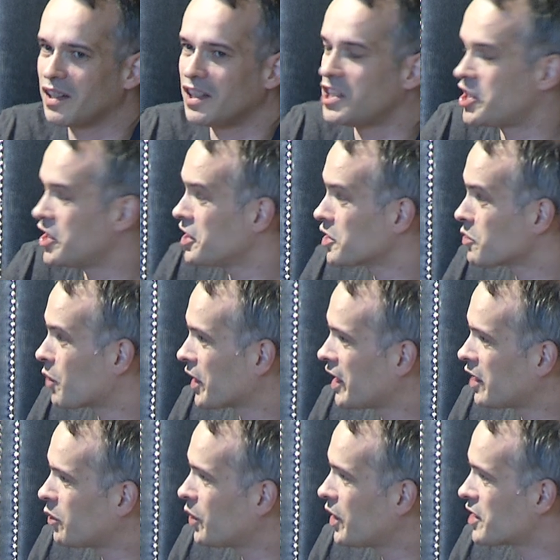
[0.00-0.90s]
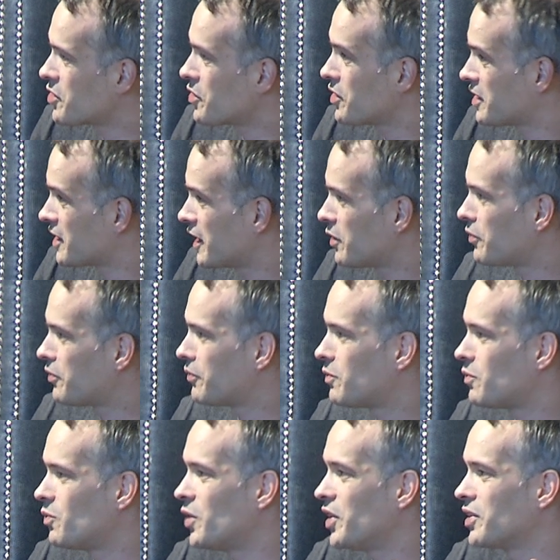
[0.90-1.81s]
engineers working together, it's kind of
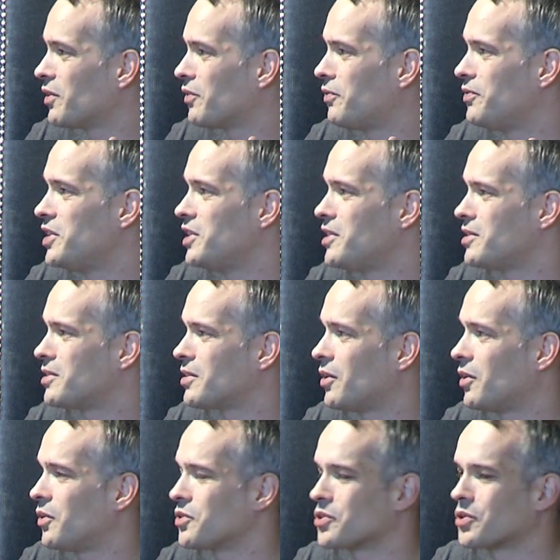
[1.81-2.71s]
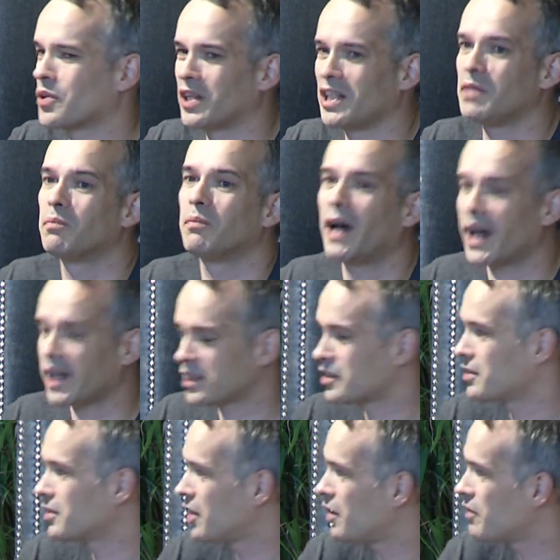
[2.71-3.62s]
one of these other
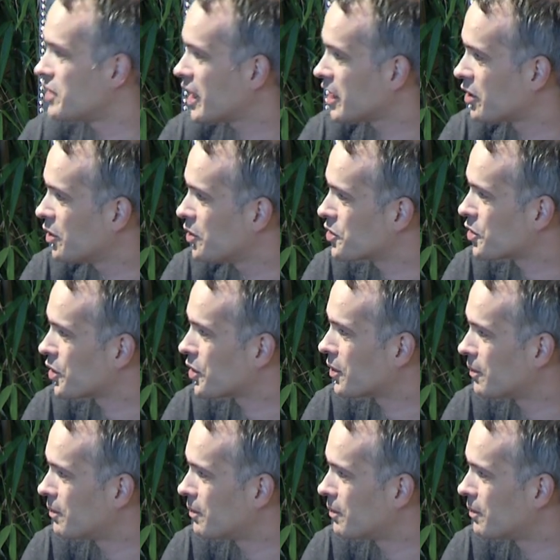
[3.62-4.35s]
impacts of that culture.